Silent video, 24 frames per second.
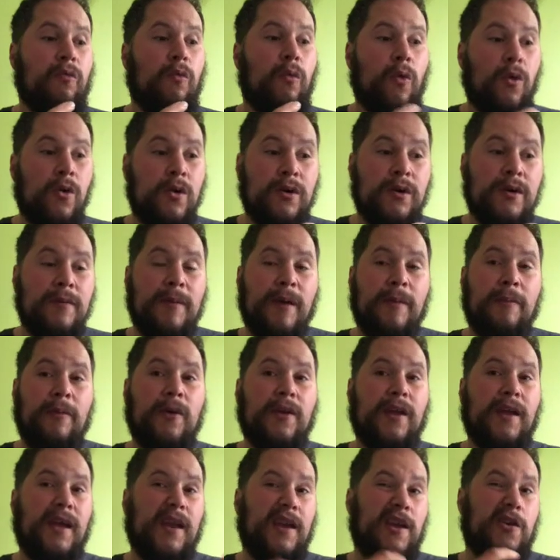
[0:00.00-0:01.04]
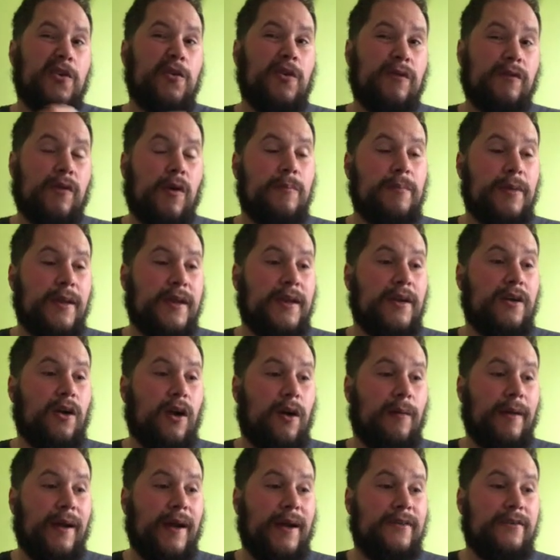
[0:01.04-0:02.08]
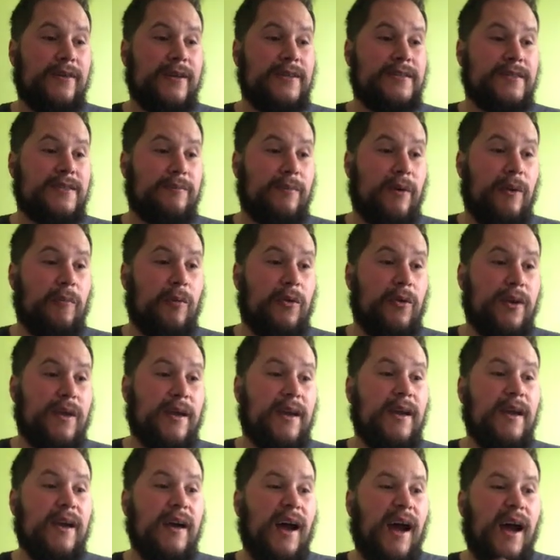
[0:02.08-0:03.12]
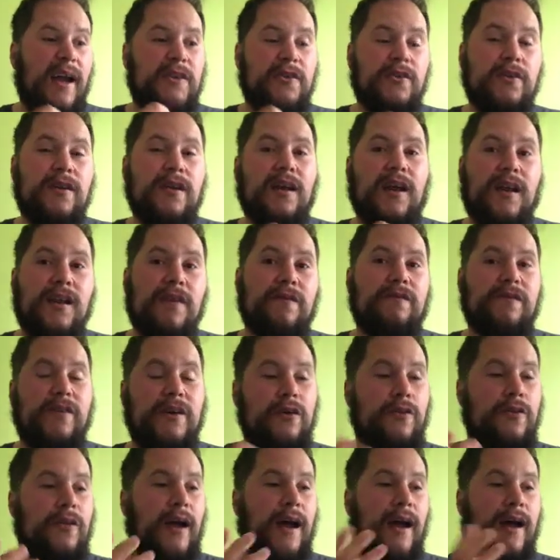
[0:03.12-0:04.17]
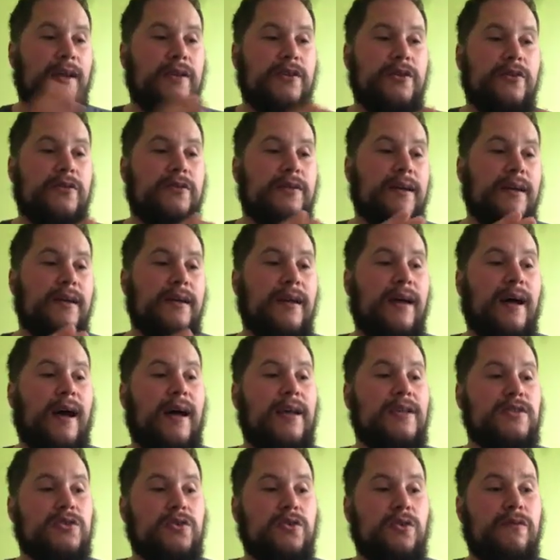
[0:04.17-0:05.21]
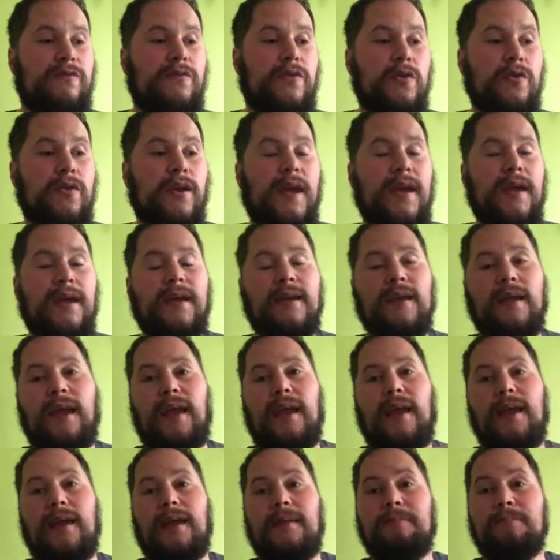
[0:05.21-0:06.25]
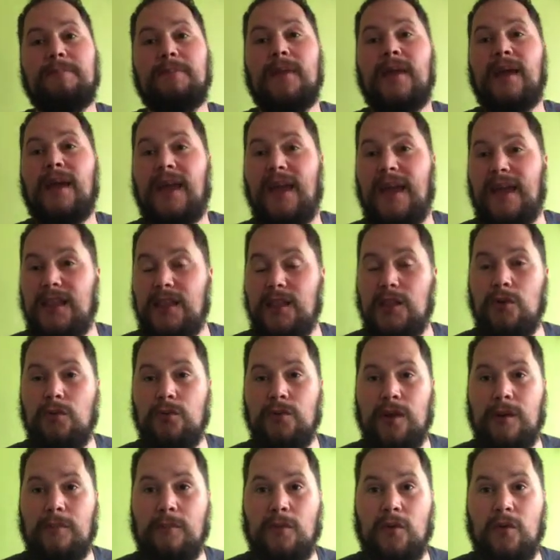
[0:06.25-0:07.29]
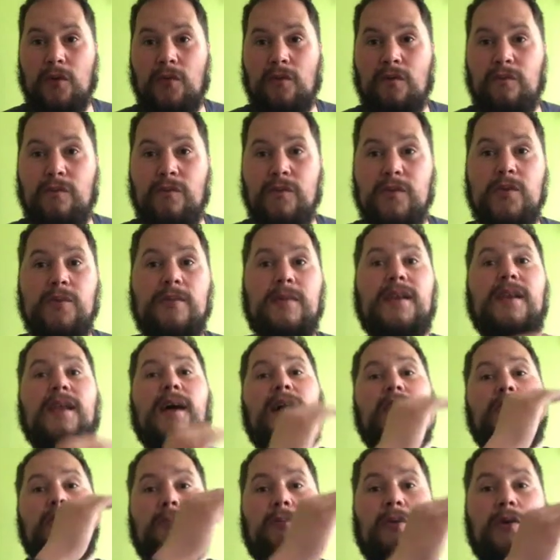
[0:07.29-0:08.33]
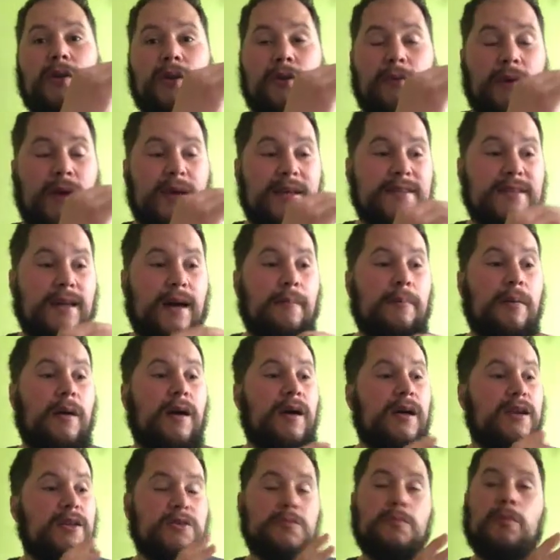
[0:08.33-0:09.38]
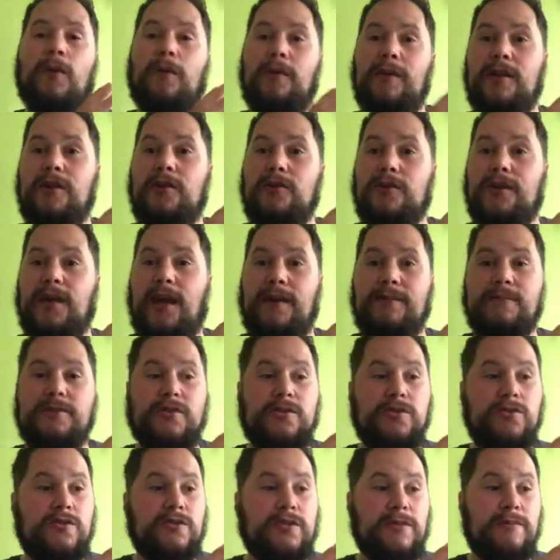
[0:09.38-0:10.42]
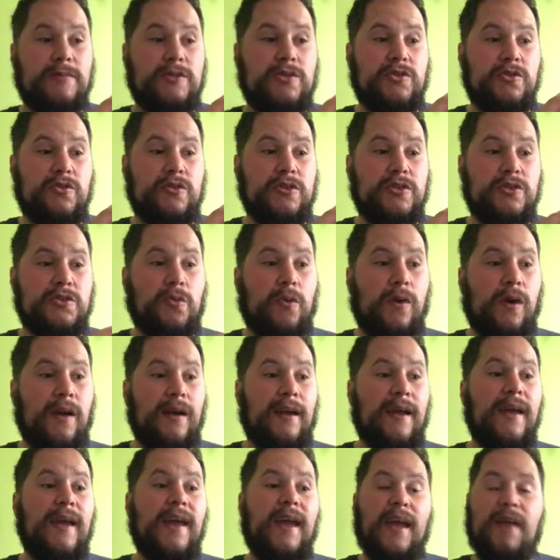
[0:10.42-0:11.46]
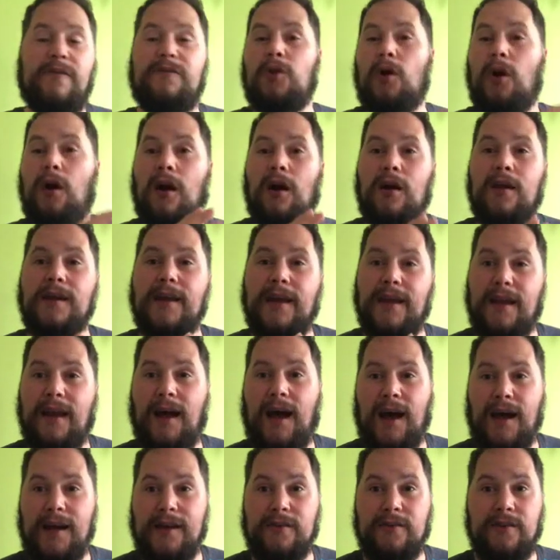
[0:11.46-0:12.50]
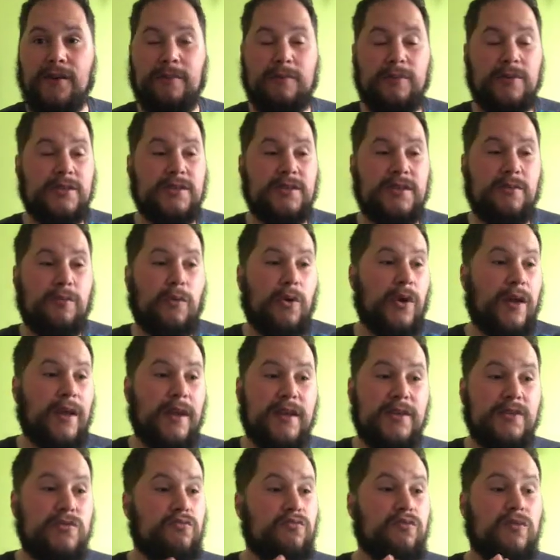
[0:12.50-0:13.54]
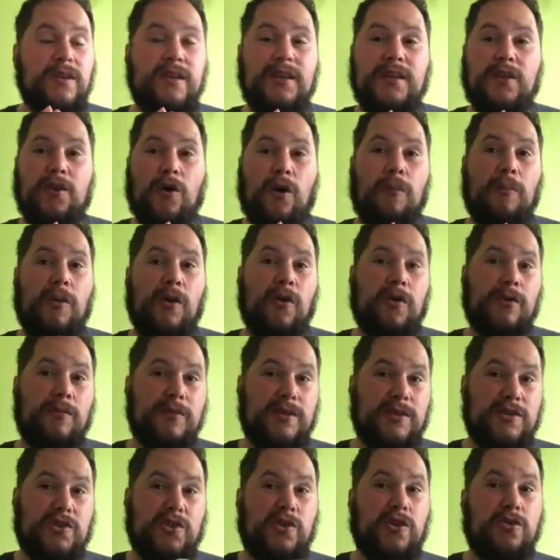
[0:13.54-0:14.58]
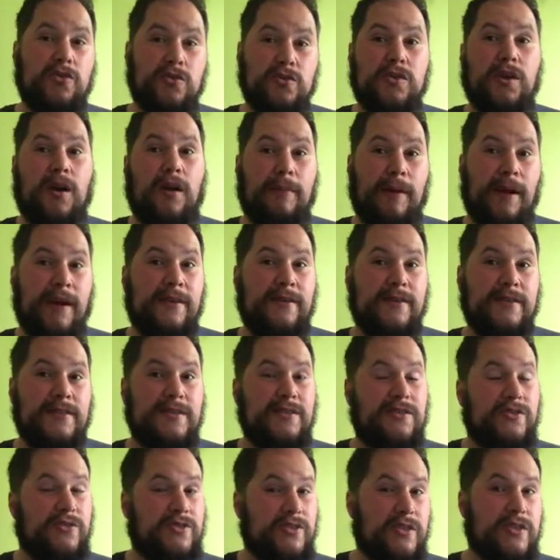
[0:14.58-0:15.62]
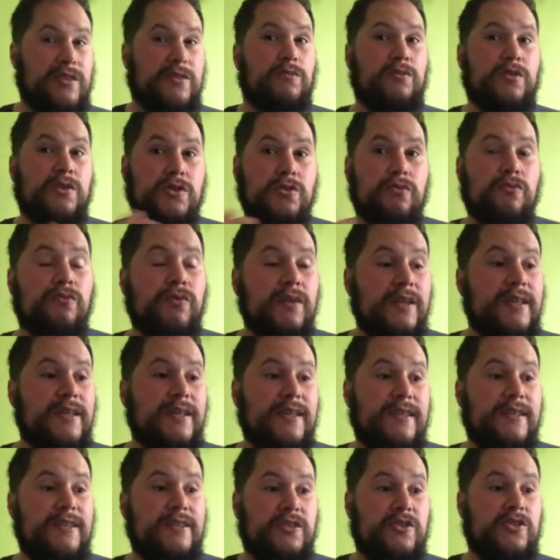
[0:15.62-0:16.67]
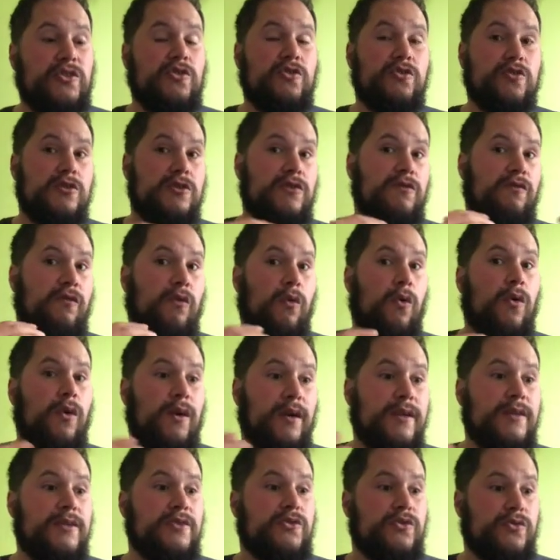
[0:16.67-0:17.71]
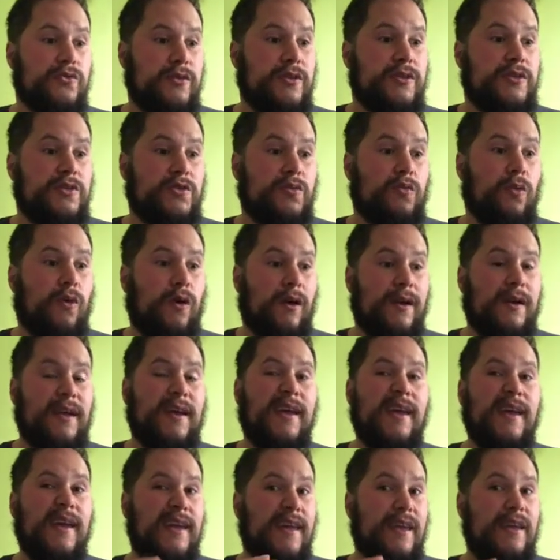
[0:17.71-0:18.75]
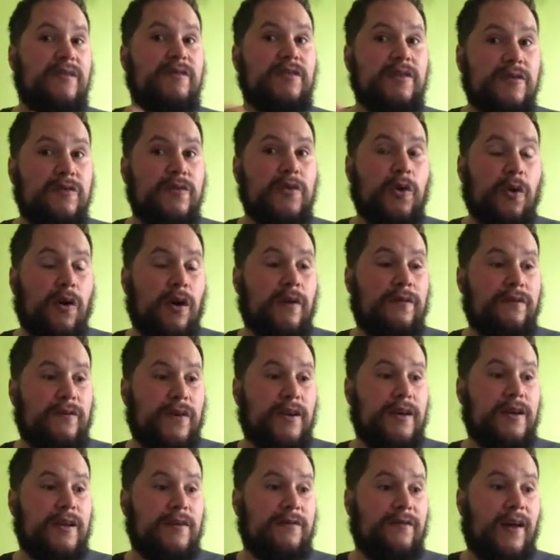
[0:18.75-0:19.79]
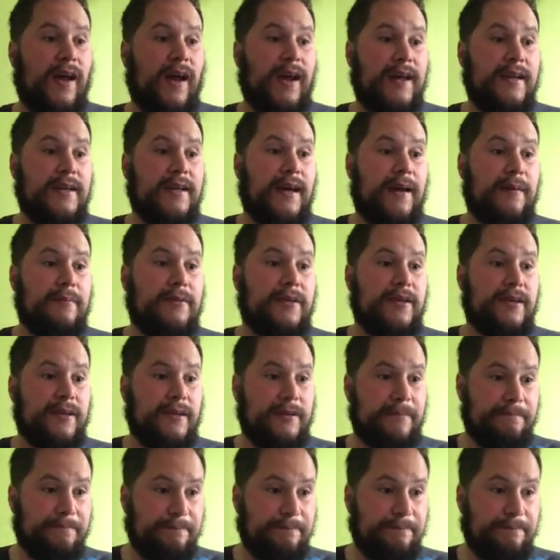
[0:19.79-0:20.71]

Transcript: water in my body, and I know I've got plenty of carbohydrates in my body, and you can kind of feel that. And so if you're getting a low number of Lumen and your body weight is up, it's probably a good time to do some endurance work. If you are getting higher numbers in the morning, it's really not a bother, because you got those carbohydrates in your system, which you're really needing to use for endurance work, even if you are fairly fat adapted.